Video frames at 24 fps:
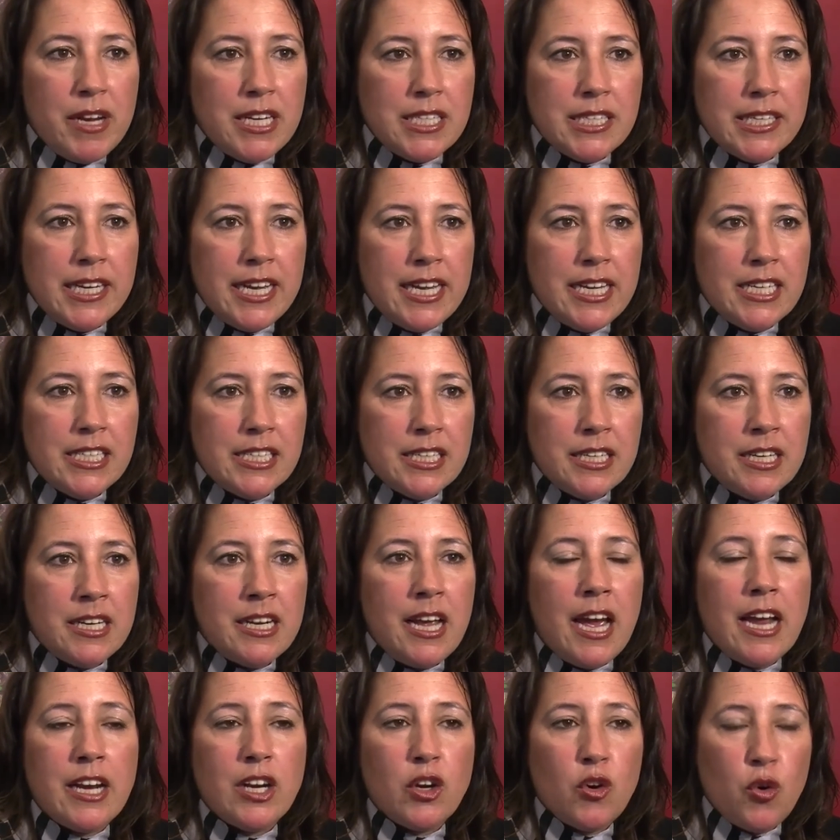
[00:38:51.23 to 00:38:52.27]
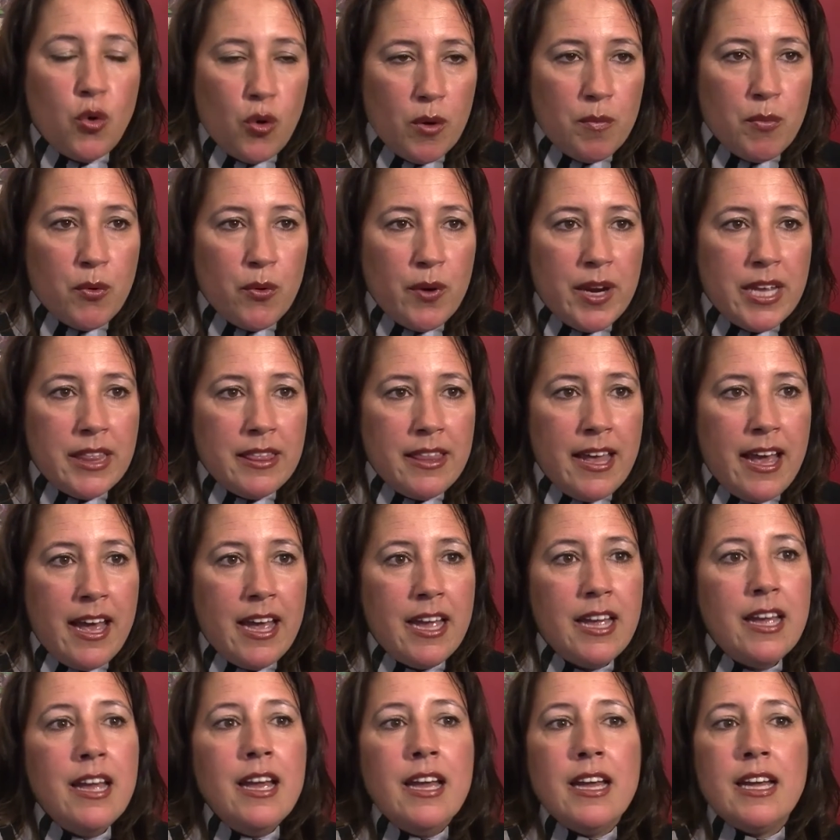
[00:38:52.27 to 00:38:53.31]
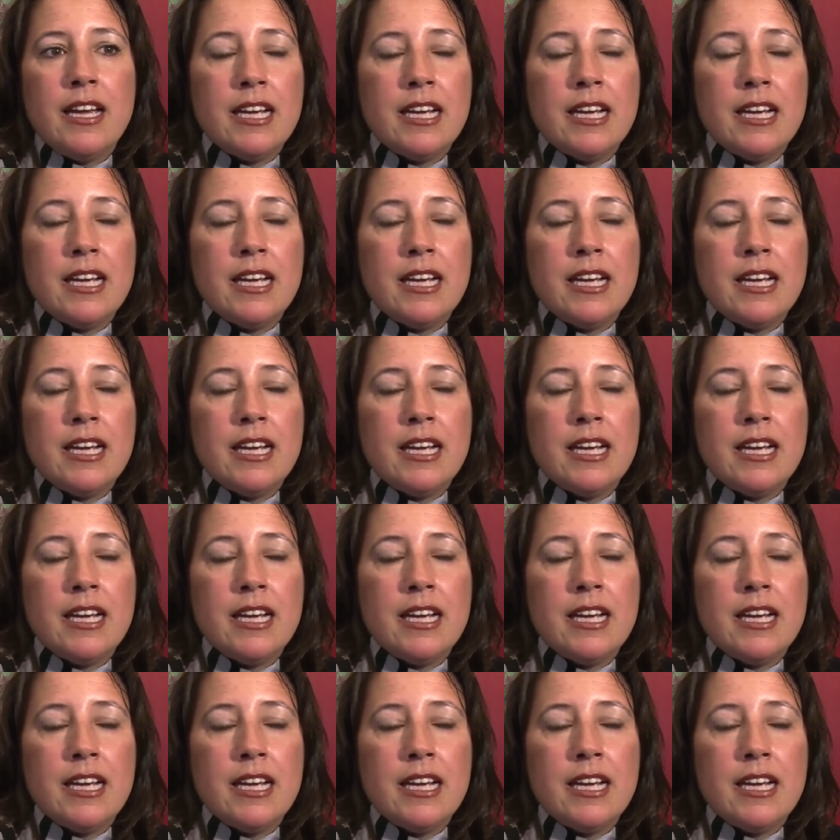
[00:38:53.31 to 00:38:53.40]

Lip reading: education and incorporate that